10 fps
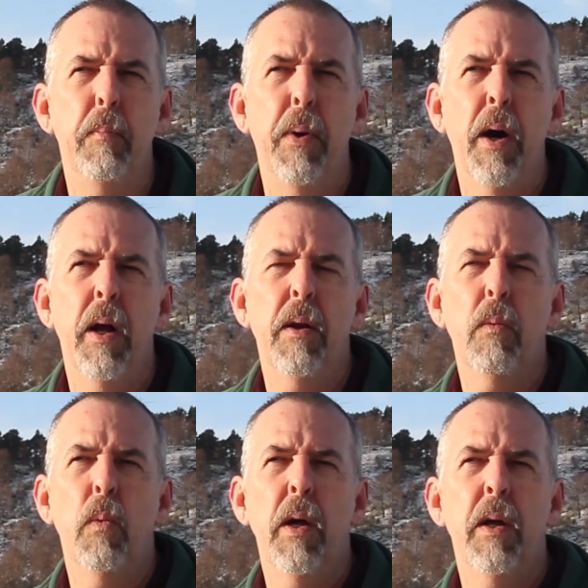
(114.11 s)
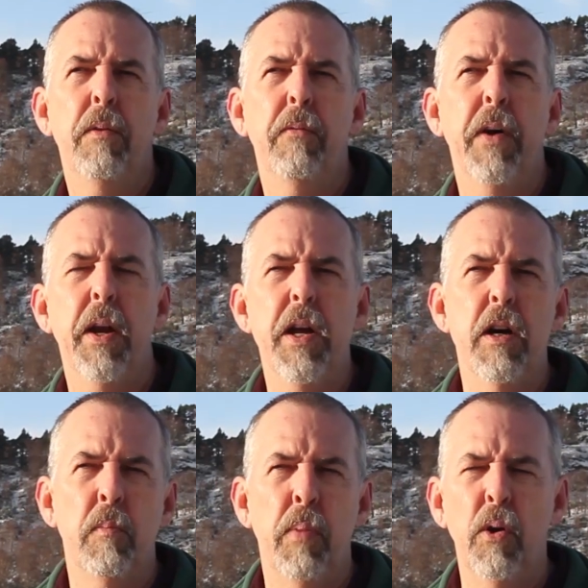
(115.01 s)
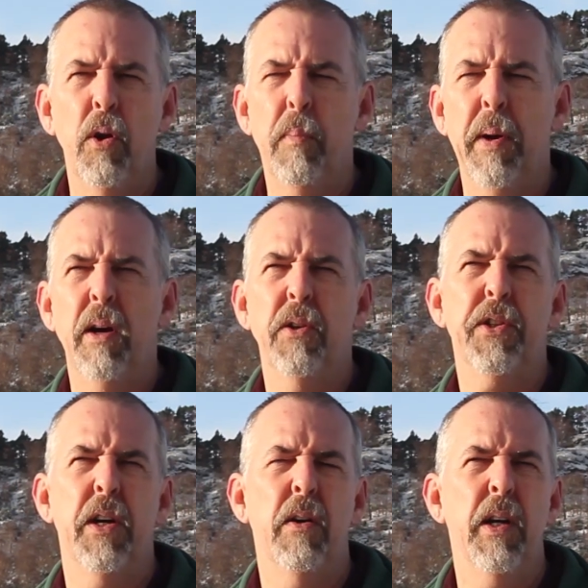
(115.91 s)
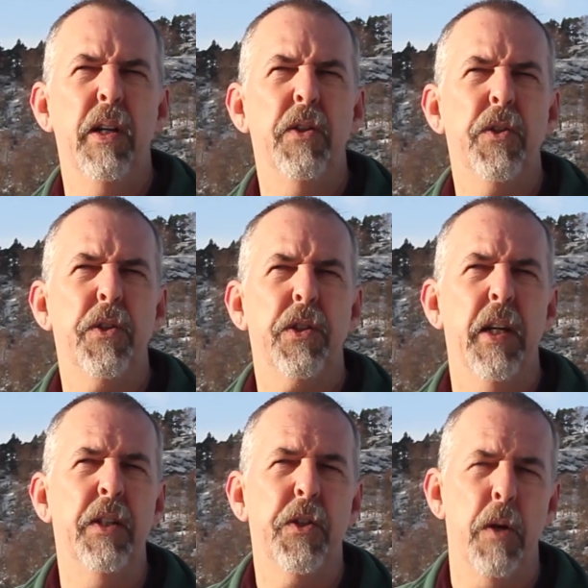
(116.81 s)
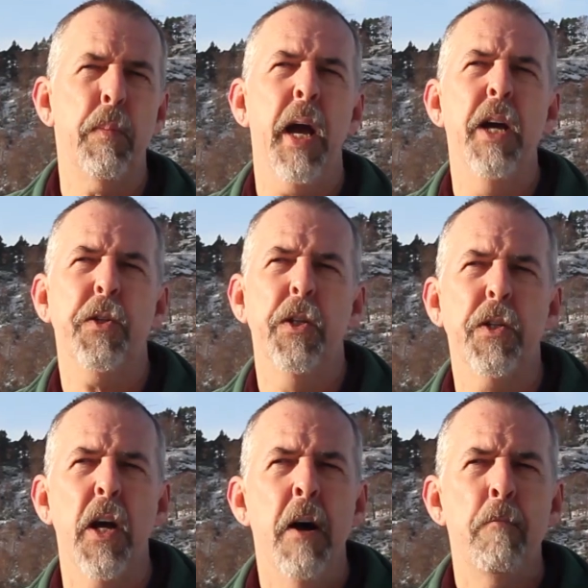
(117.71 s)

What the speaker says: but with very young polar bears, there is, in some cases,